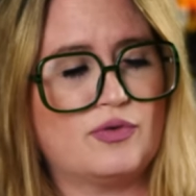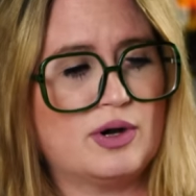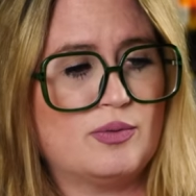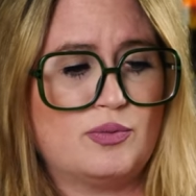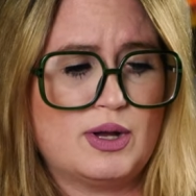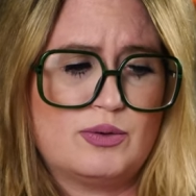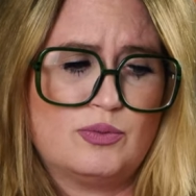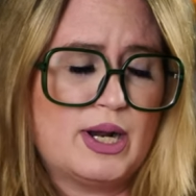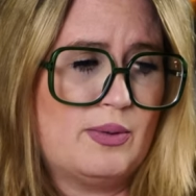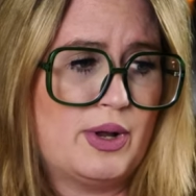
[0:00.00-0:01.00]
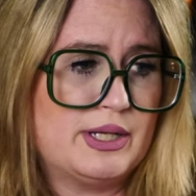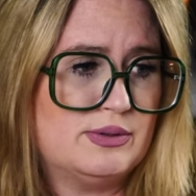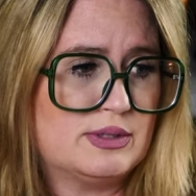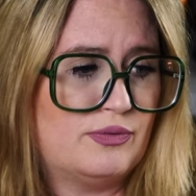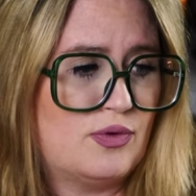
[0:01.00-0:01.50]
for what I want to
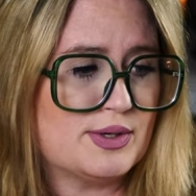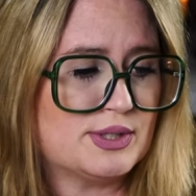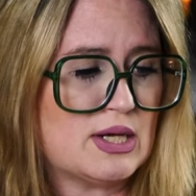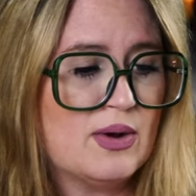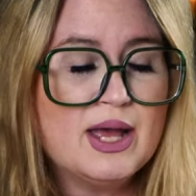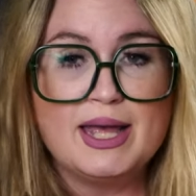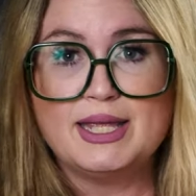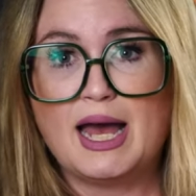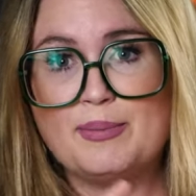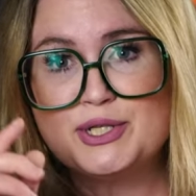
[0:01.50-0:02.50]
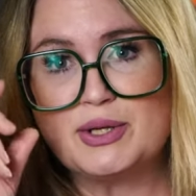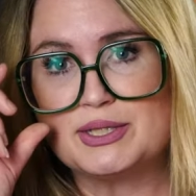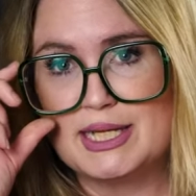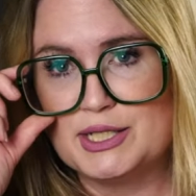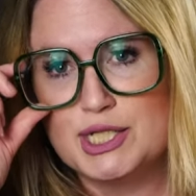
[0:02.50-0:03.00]
use it for. So yeah, I'm gonna try
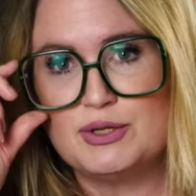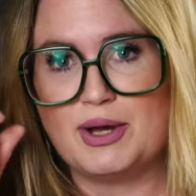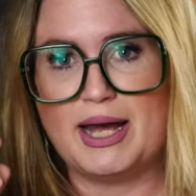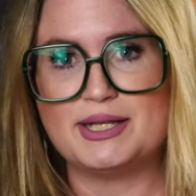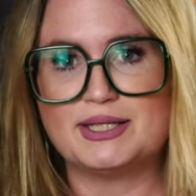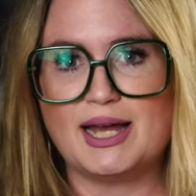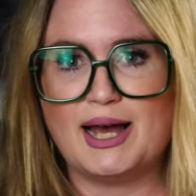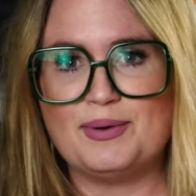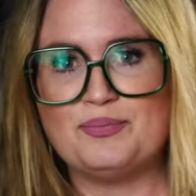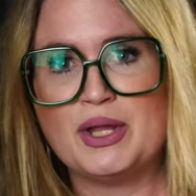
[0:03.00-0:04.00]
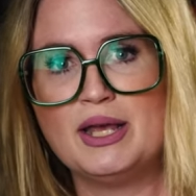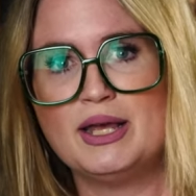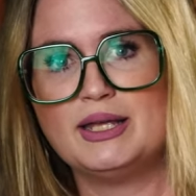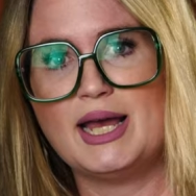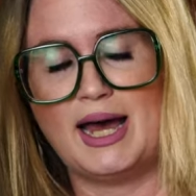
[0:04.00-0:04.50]
sketching, you guys. Um,
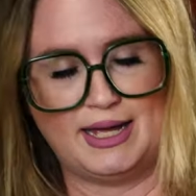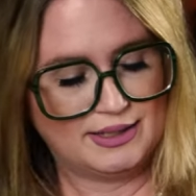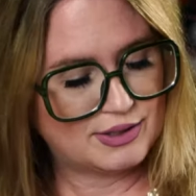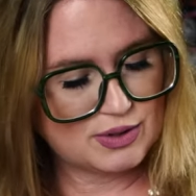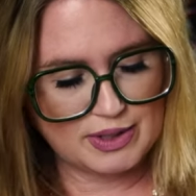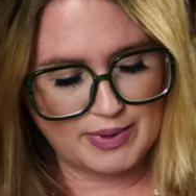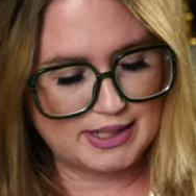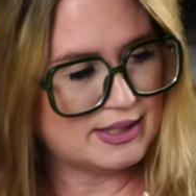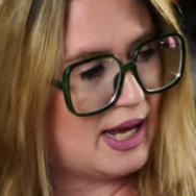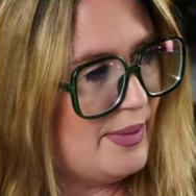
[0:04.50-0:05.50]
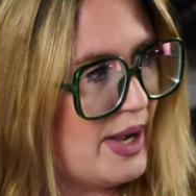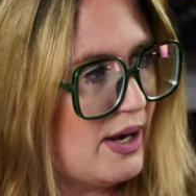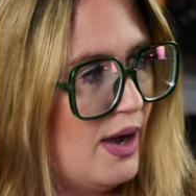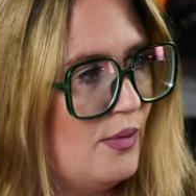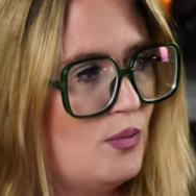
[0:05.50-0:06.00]
yeah. So anyways, um, I
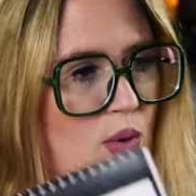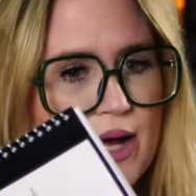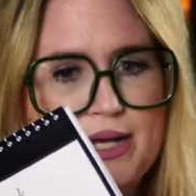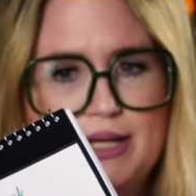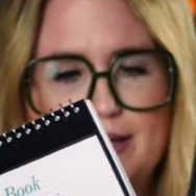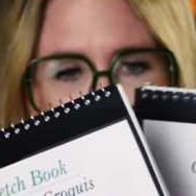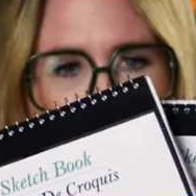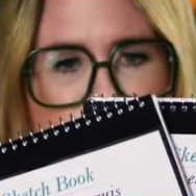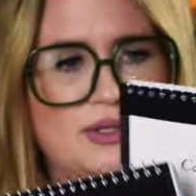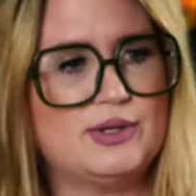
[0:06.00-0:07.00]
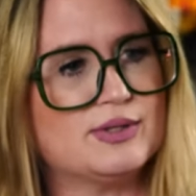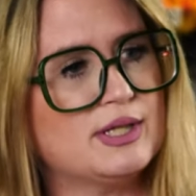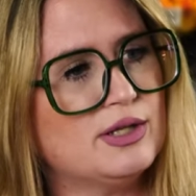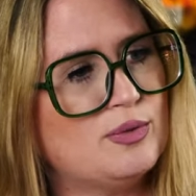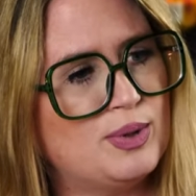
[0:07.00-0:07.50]
got one, two, and there's a
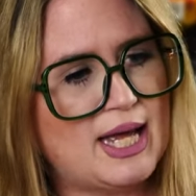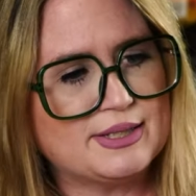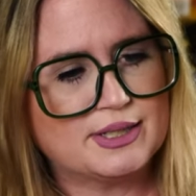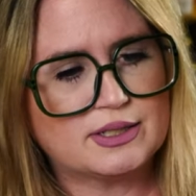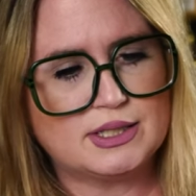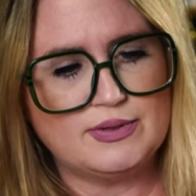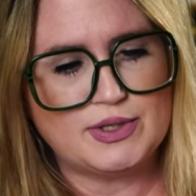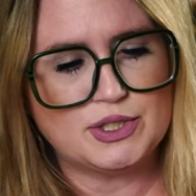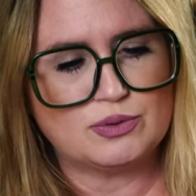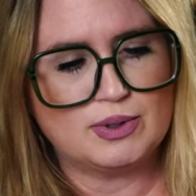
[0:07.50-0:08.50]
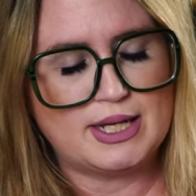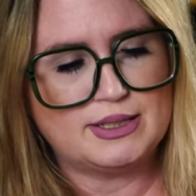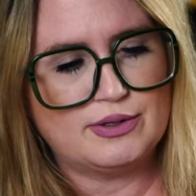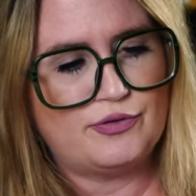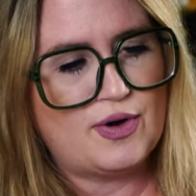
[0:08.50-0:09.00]
little plastic sleeve I just realized
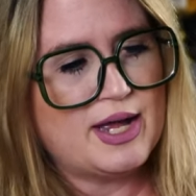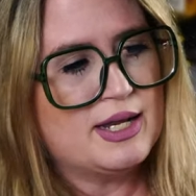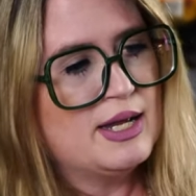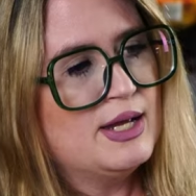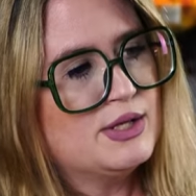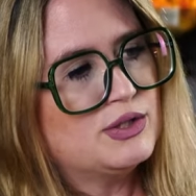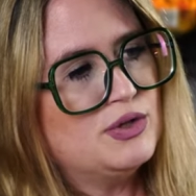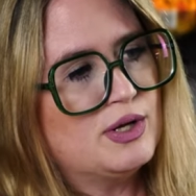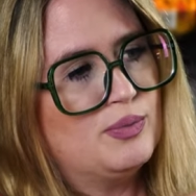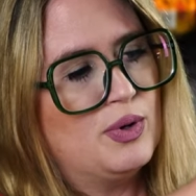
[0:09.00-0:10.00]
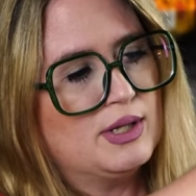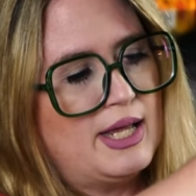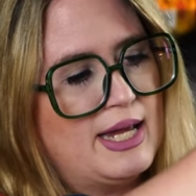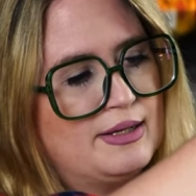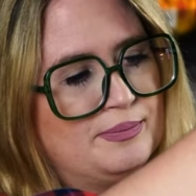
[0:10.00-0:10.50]
in the front, so you can put
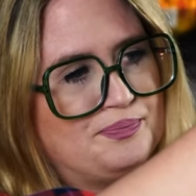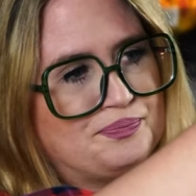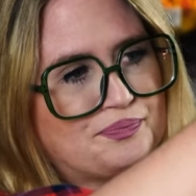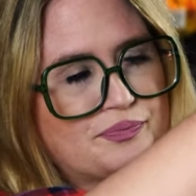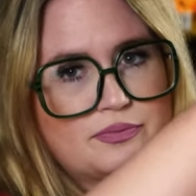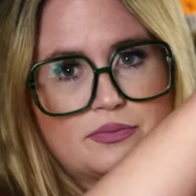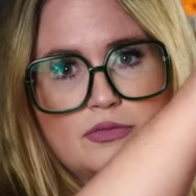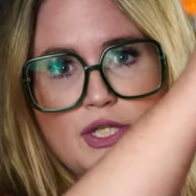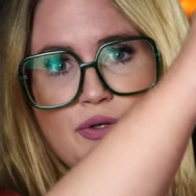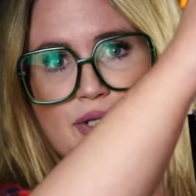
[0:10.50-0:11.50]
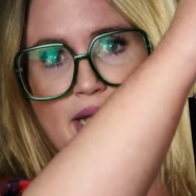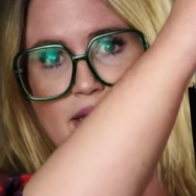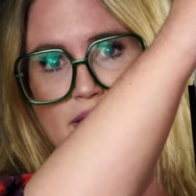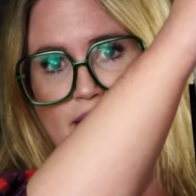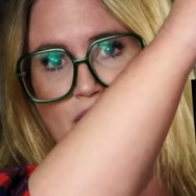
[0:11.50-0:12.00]
like you can take
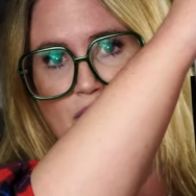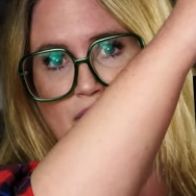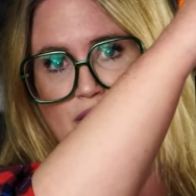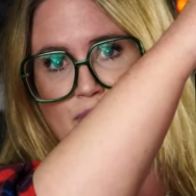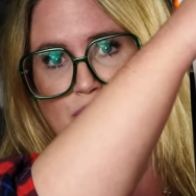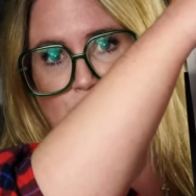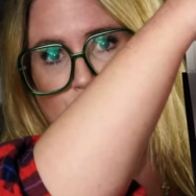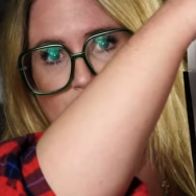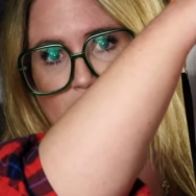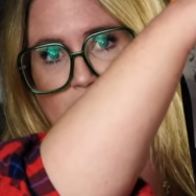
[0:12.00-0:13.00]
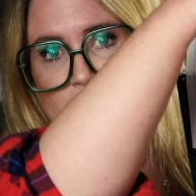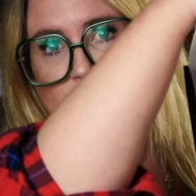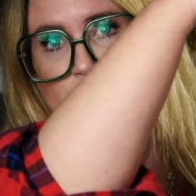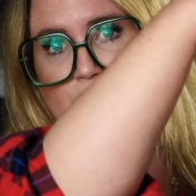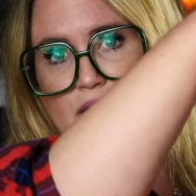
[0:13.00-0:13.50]
this out and then put your like
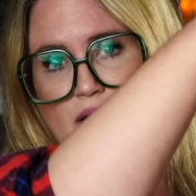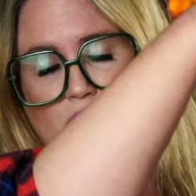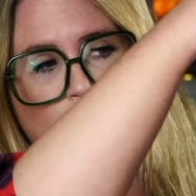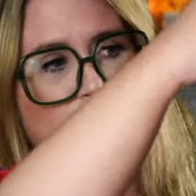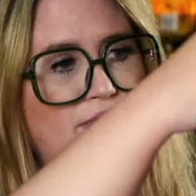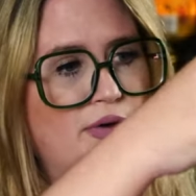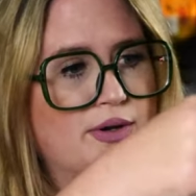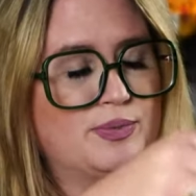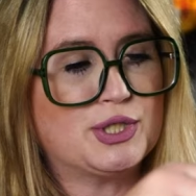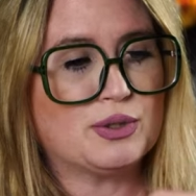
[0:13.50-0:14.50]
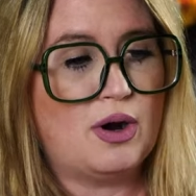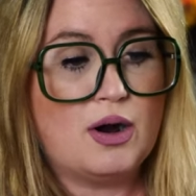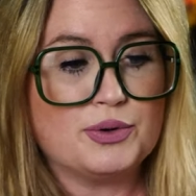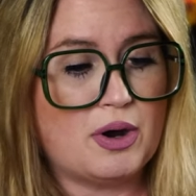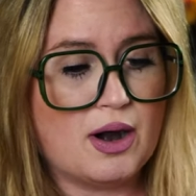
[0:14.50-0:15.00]
name in there or whatever, put your
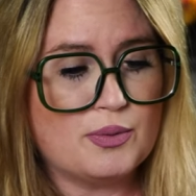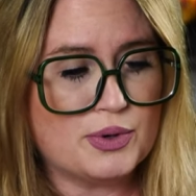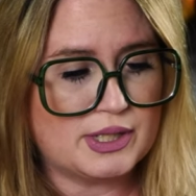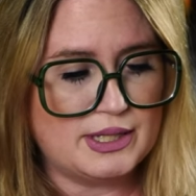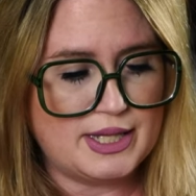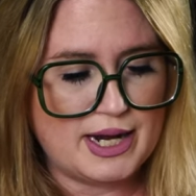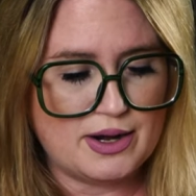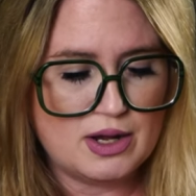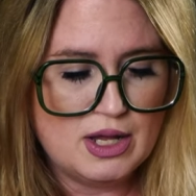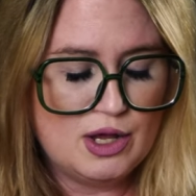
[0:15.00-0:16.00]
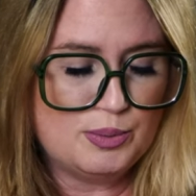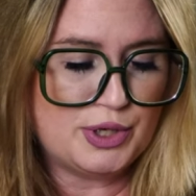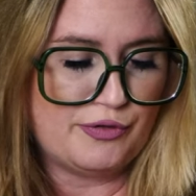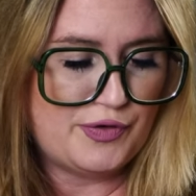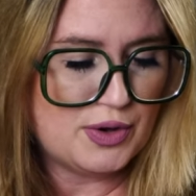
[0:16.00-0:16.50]
own artwork in there, put
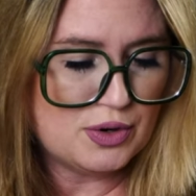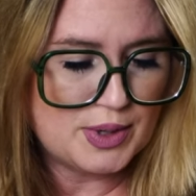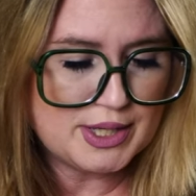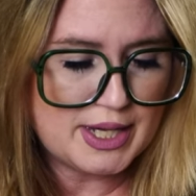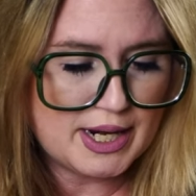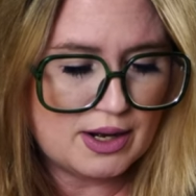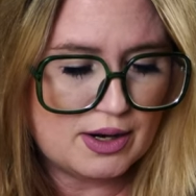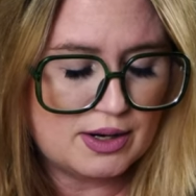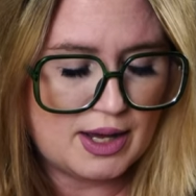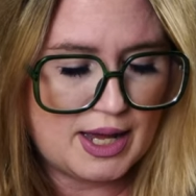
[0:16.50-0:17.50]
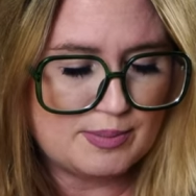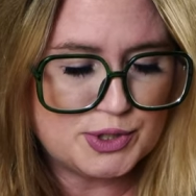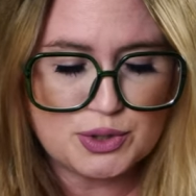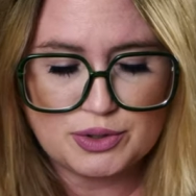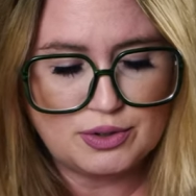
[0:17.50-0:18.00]
a photo in there, um,
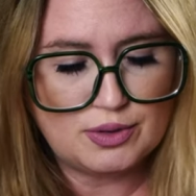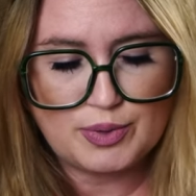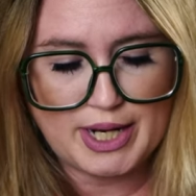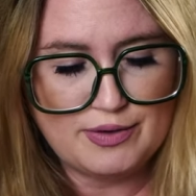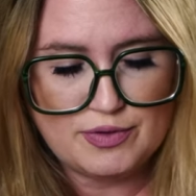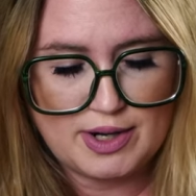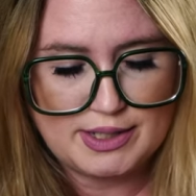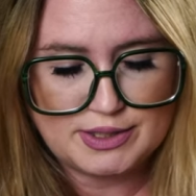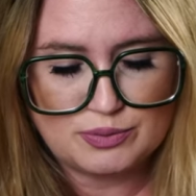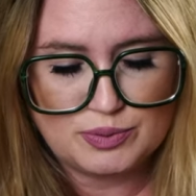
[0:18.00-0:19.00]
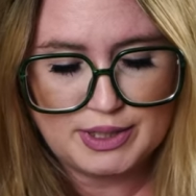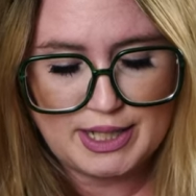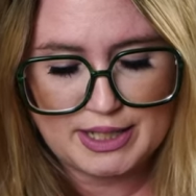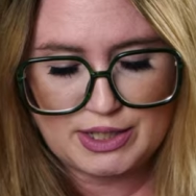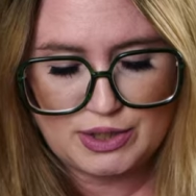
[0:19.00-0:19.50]
journal, whatever. It's really
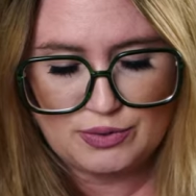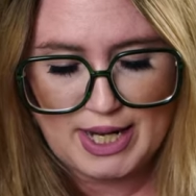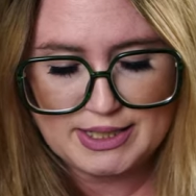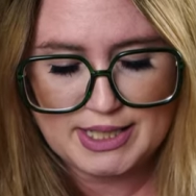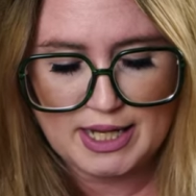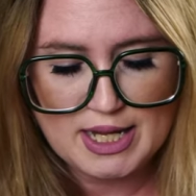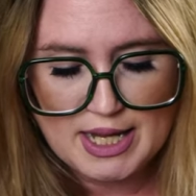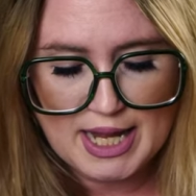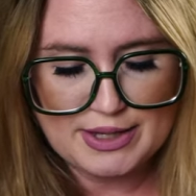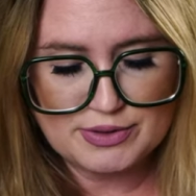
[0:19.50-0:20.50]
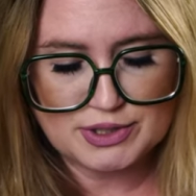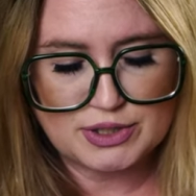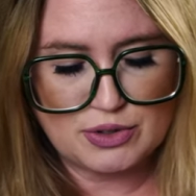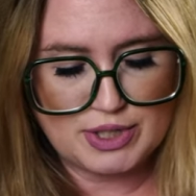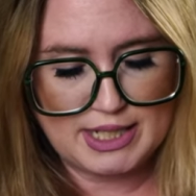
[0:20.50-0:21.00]
a cute idea. And there's
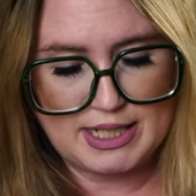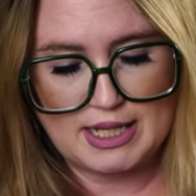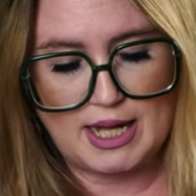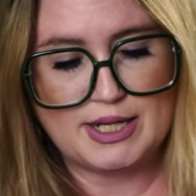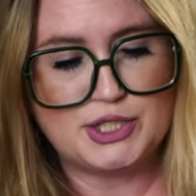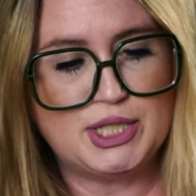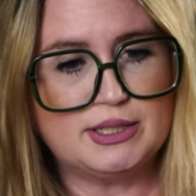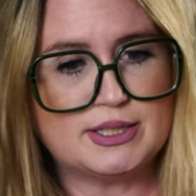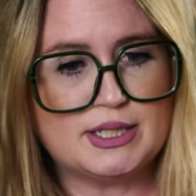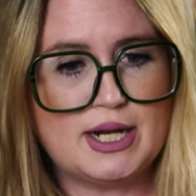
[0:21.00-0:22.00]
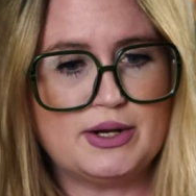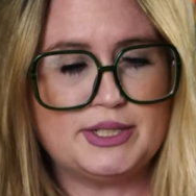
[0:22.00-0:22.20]
30 uh, sheets in there,